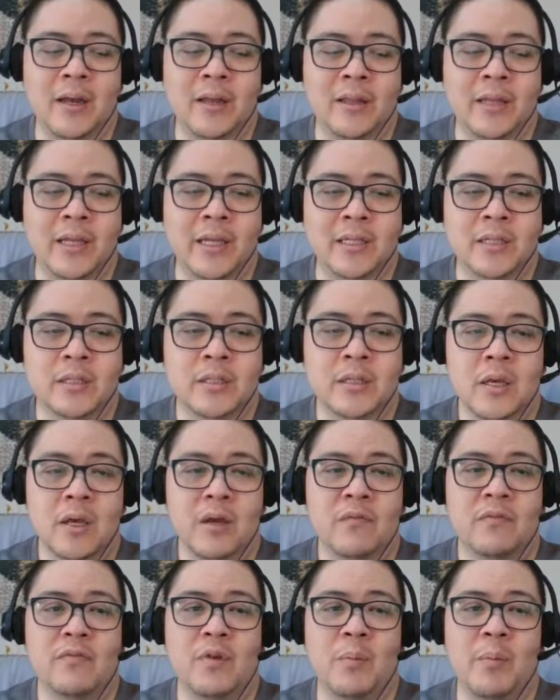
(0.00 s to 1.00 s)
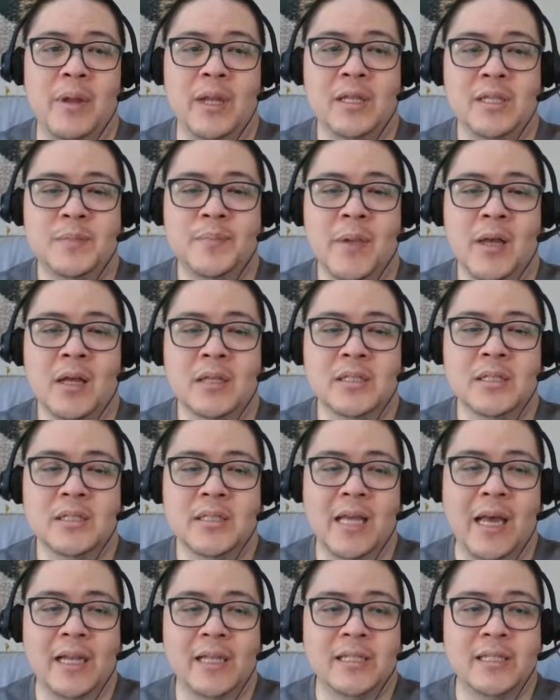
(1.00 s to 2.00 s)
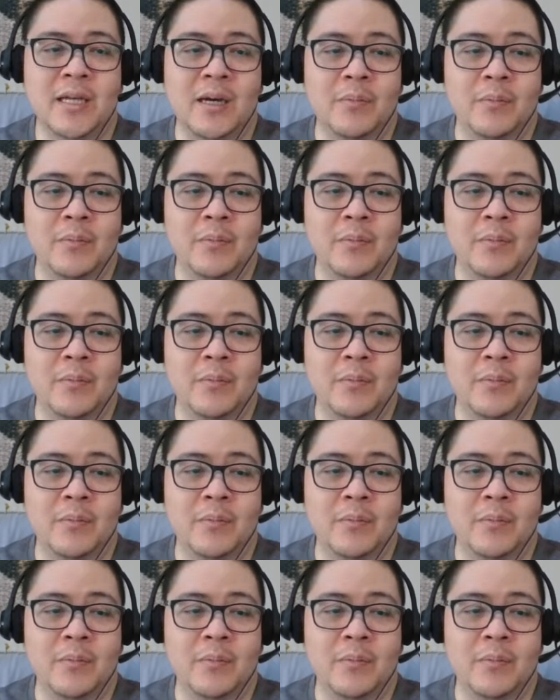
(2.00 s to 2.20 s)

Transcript: these forbidden spells is that